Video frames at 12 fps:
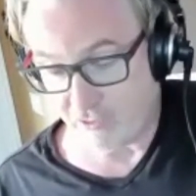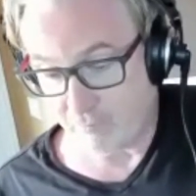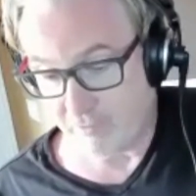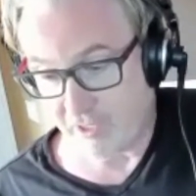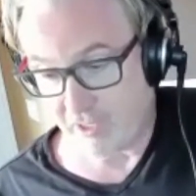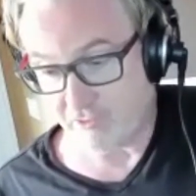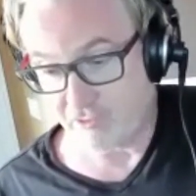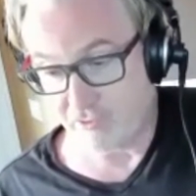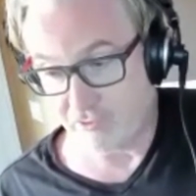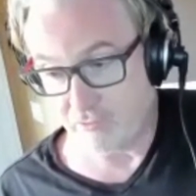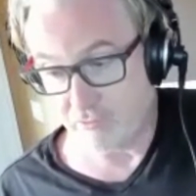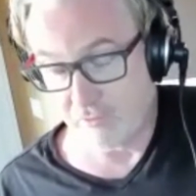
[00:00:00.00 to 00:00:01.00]
me out
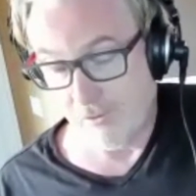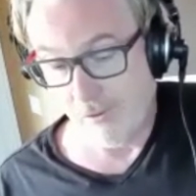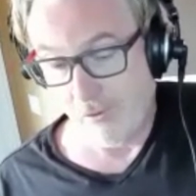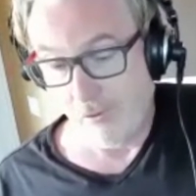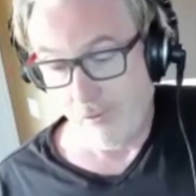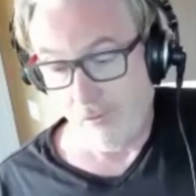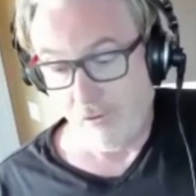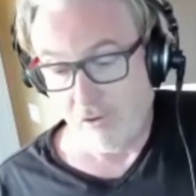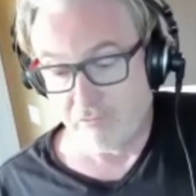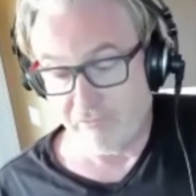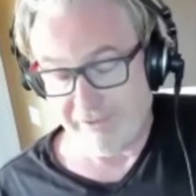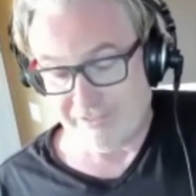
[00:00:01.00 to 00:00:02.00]
to
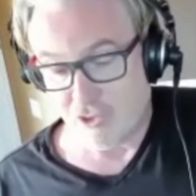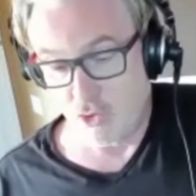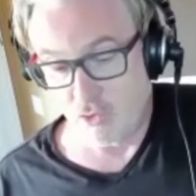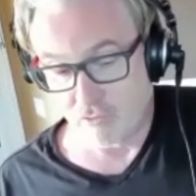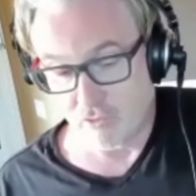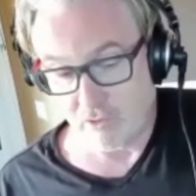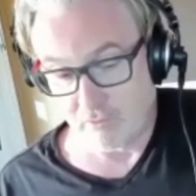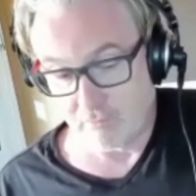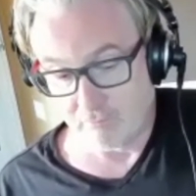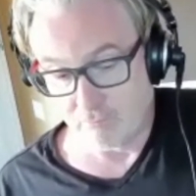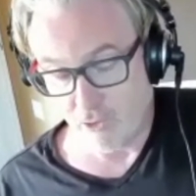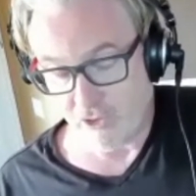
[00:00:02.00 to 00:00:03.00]
Vancouver,
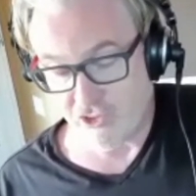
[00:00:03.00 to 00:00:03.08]
British